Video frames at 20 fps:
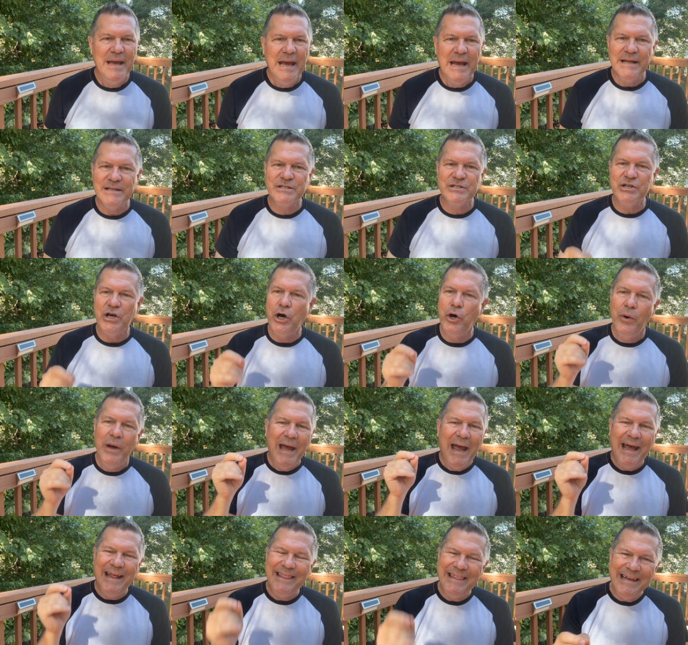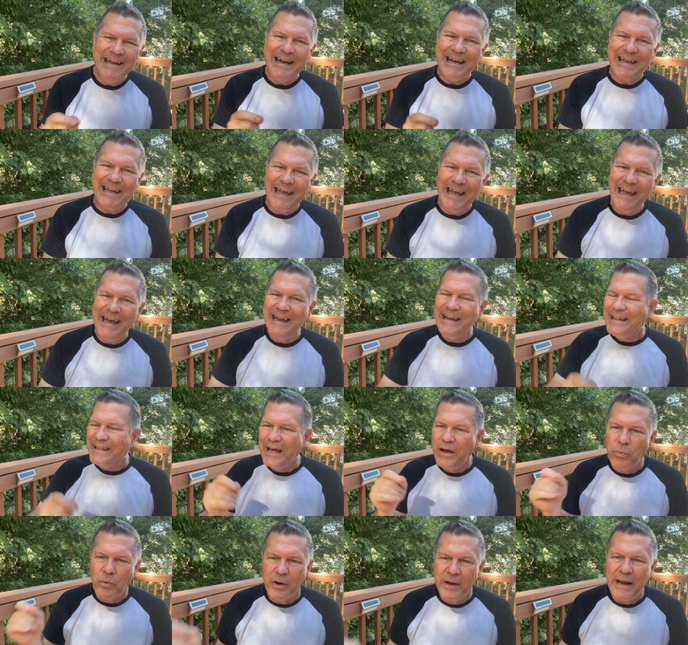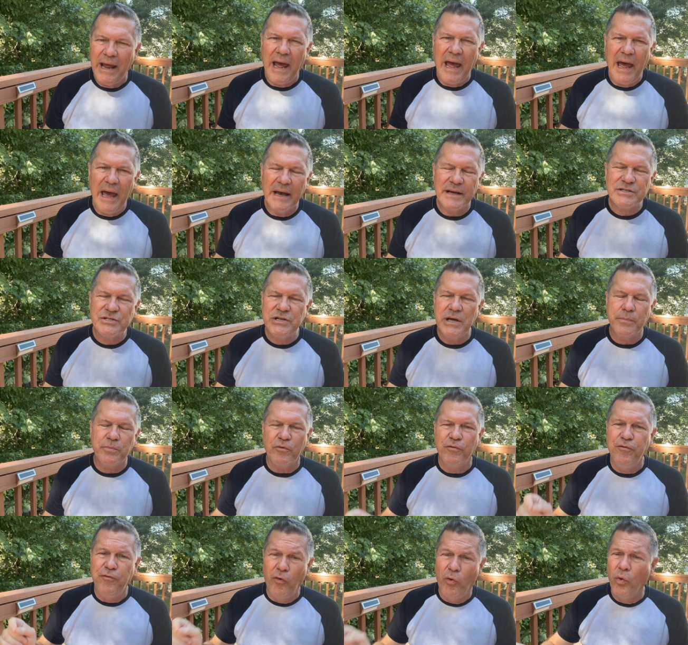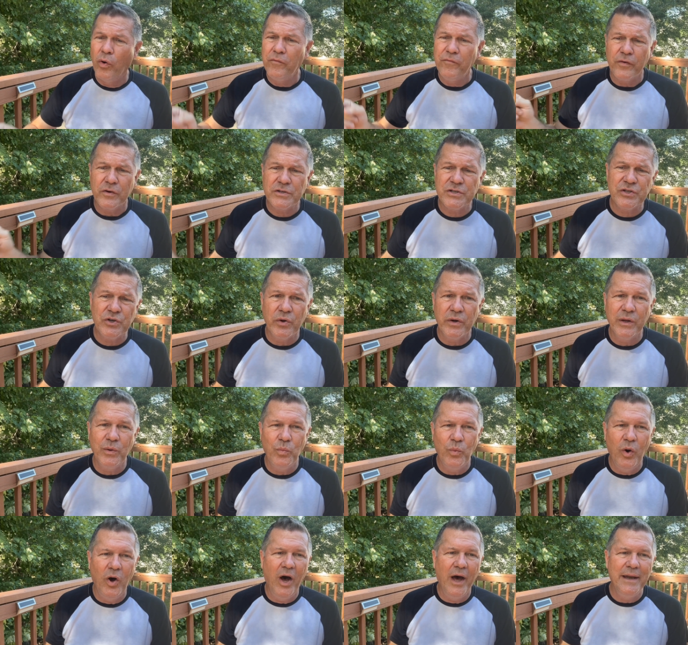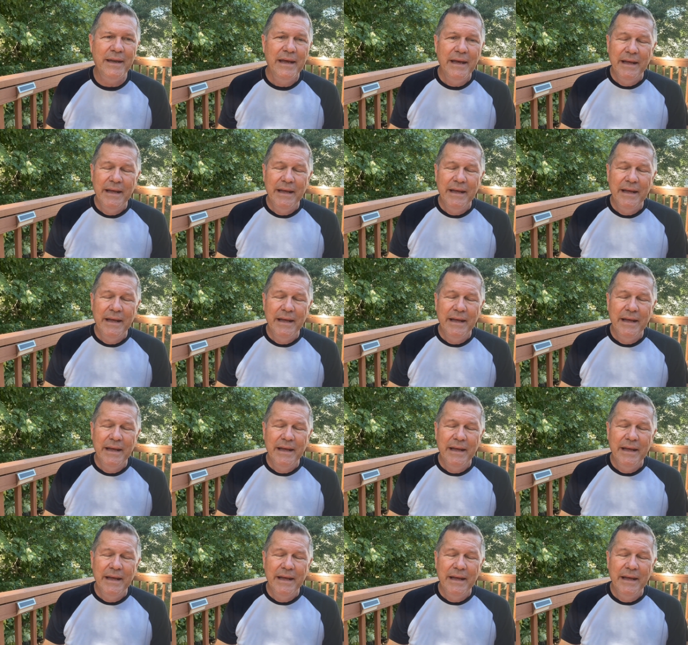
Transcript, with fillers: And so, and then again, they were in Acts chapter 4 and verse 31.